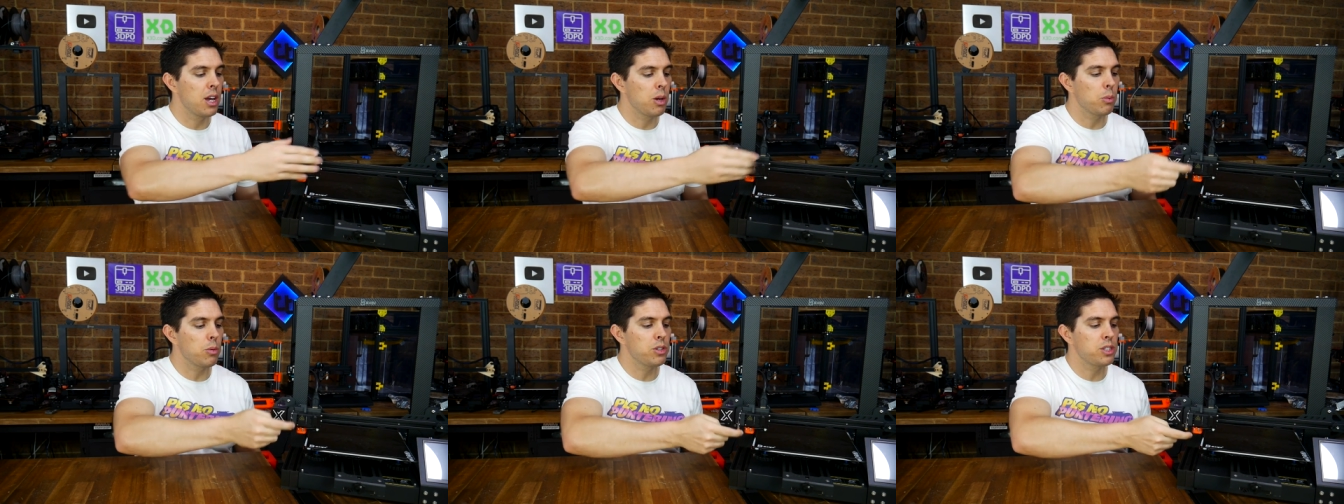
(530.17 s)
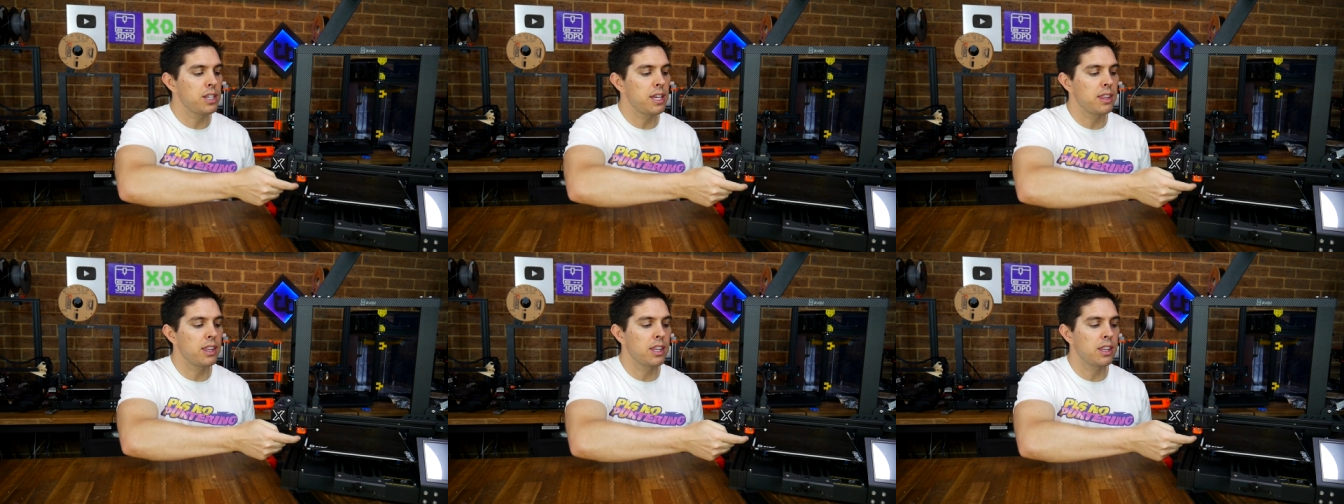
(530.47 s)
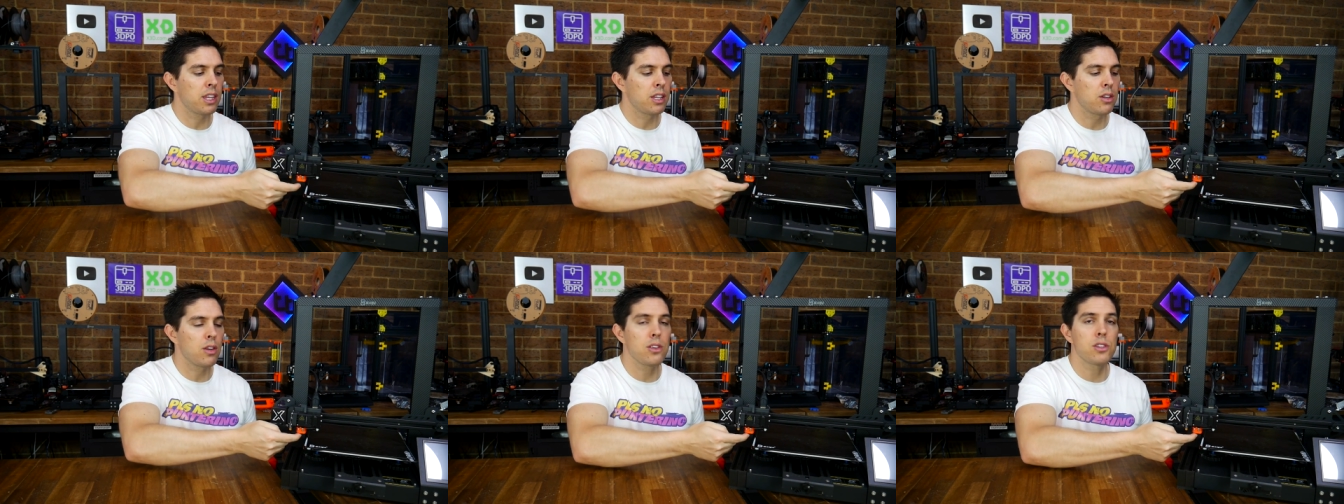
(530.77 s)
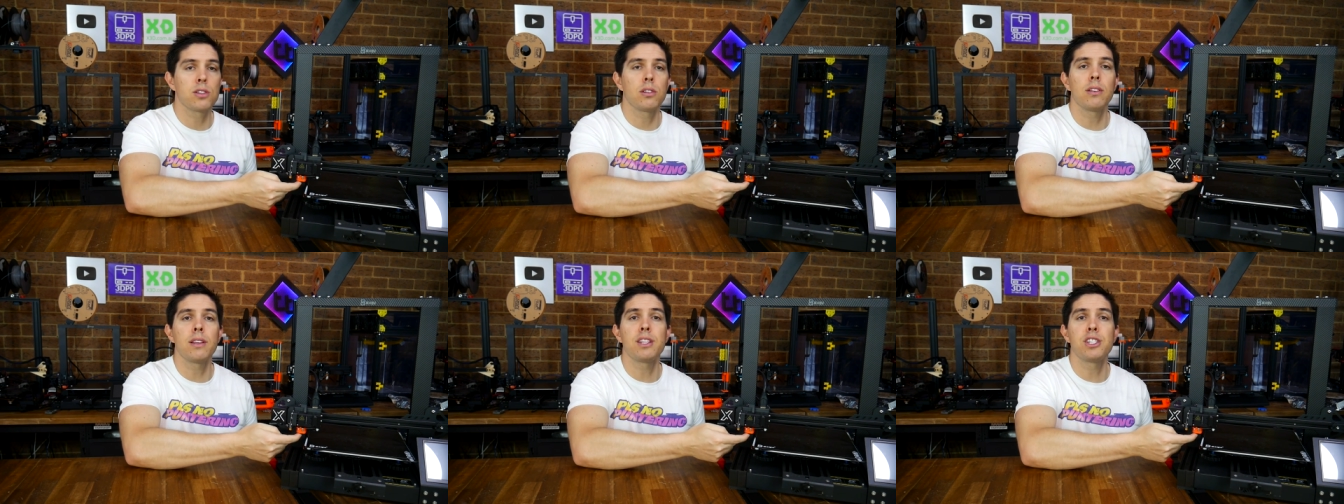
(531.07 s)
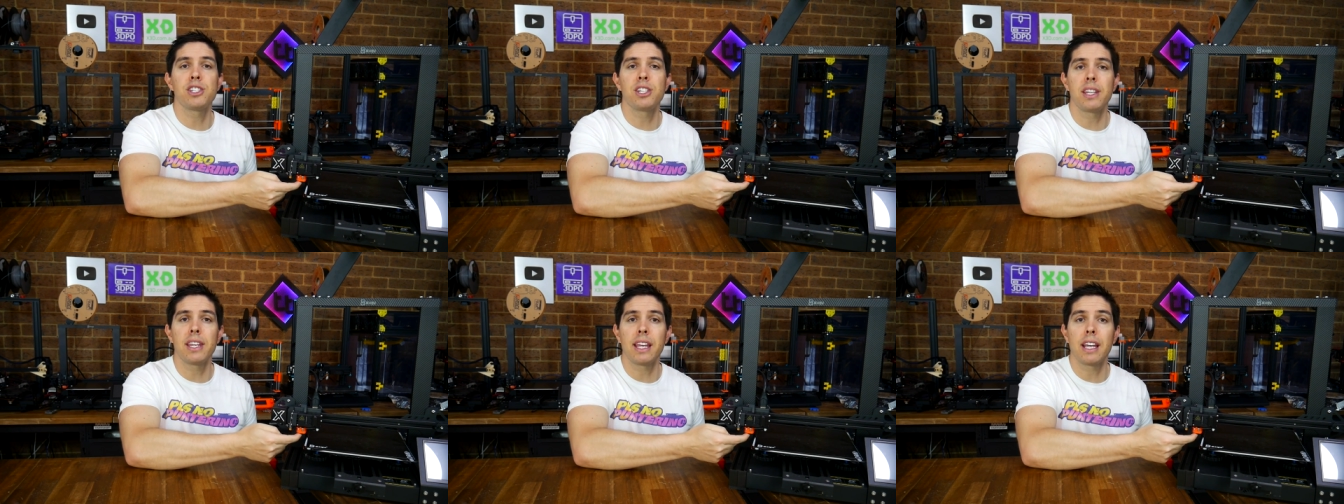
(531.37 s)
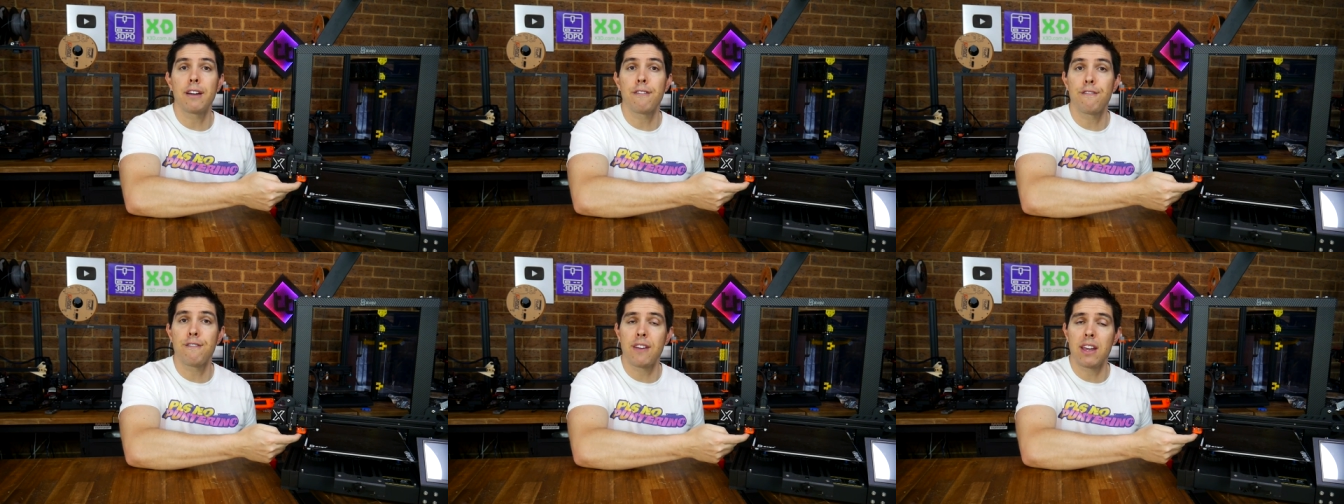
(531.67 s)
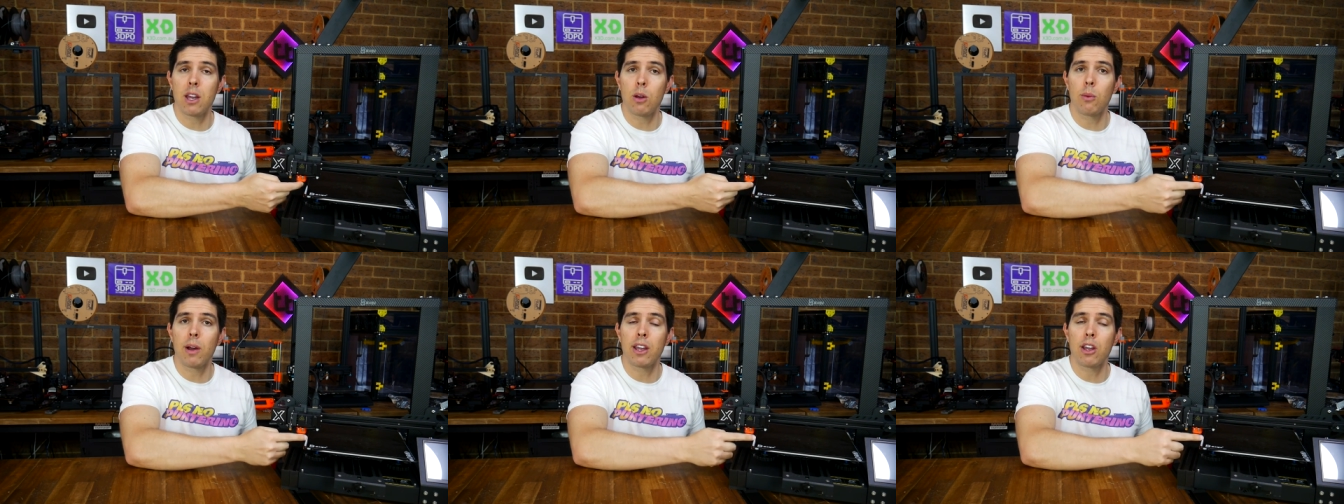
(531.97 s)
we'll see that the nozzle is sitting a
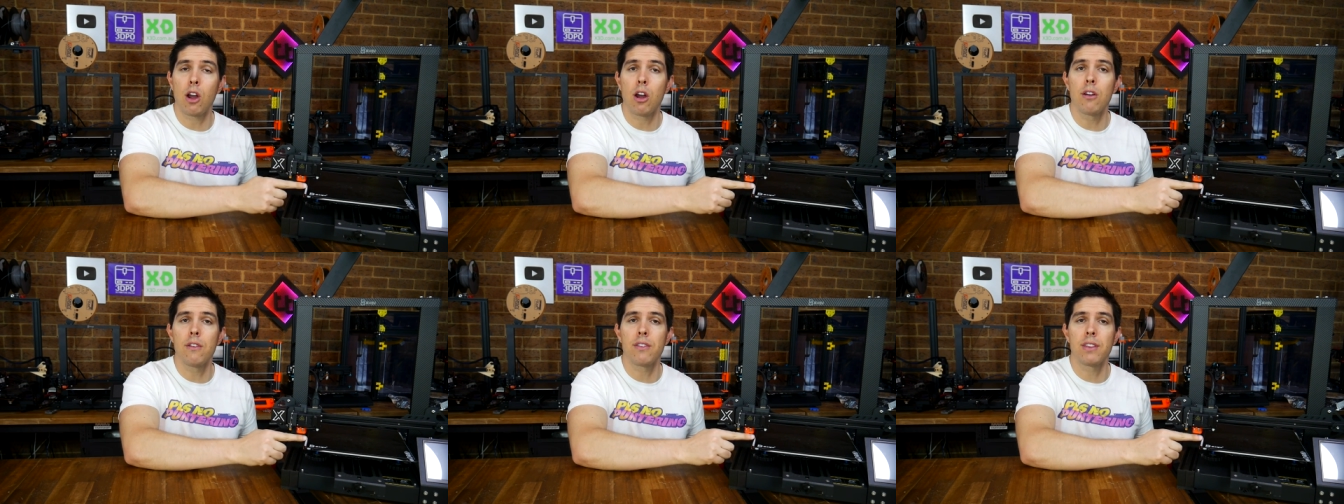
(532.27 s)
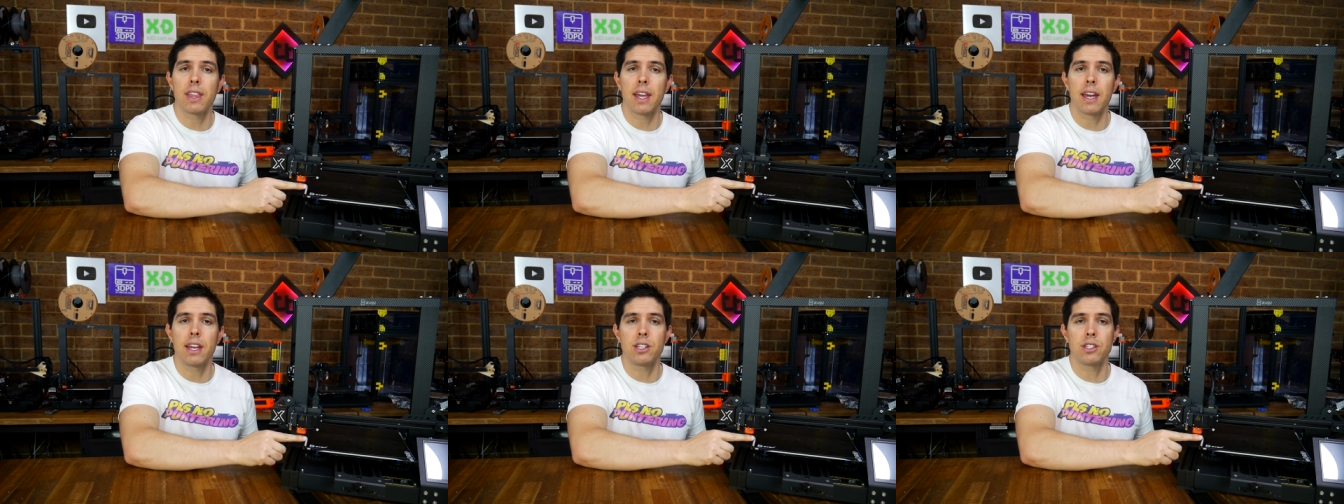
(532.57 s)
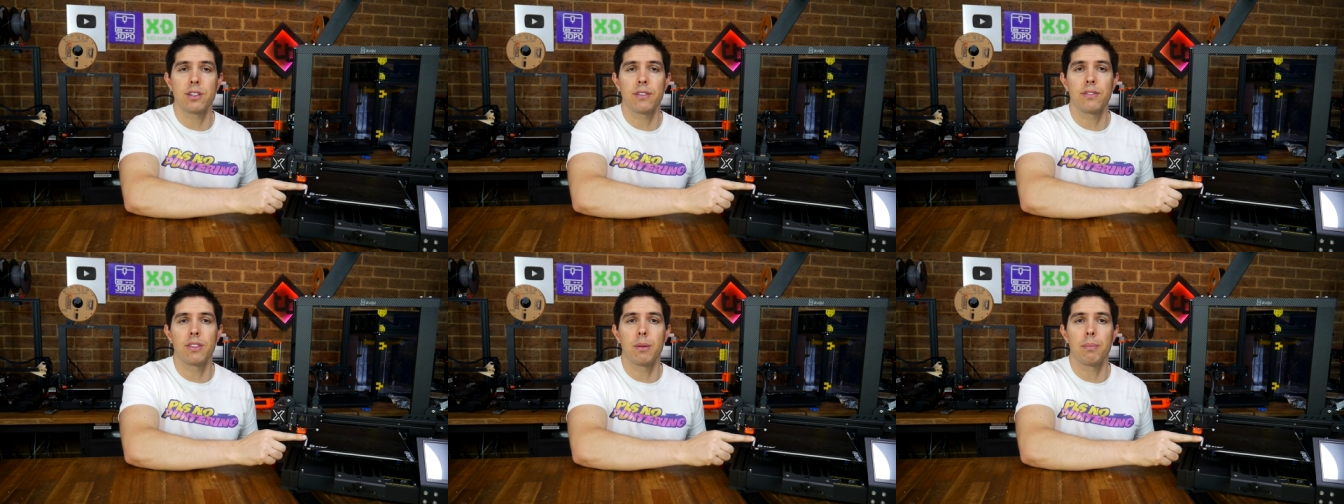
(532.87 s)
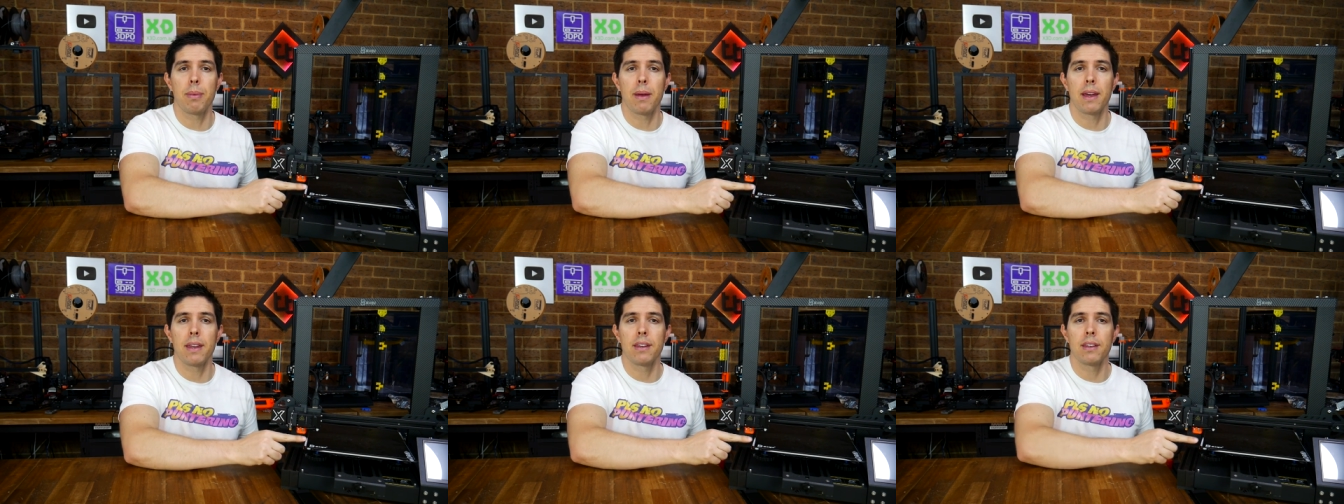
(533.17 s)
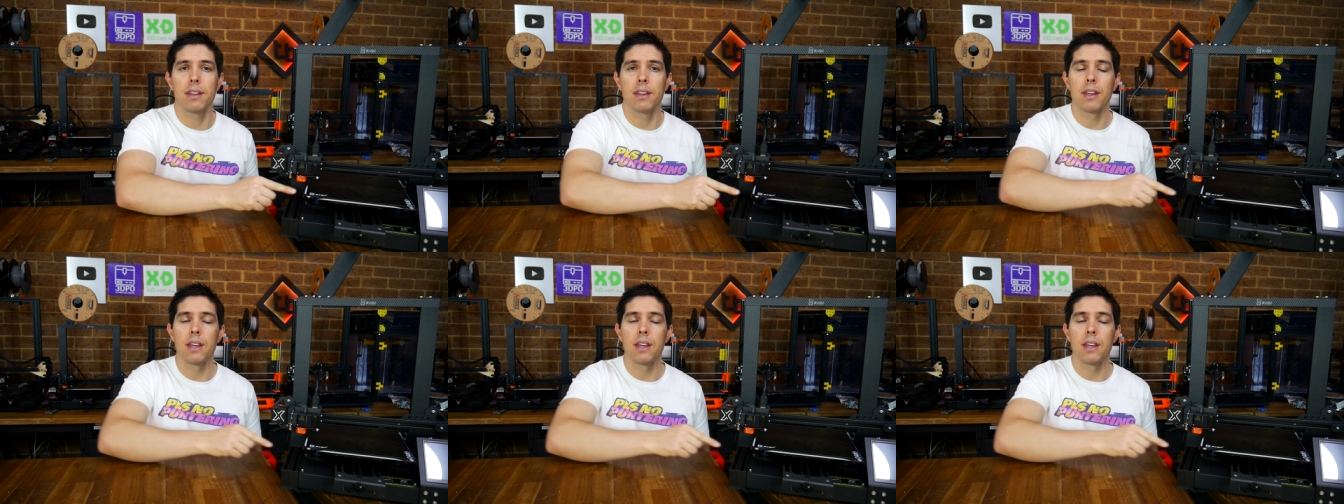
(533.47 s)
fair way over the edge of the bed.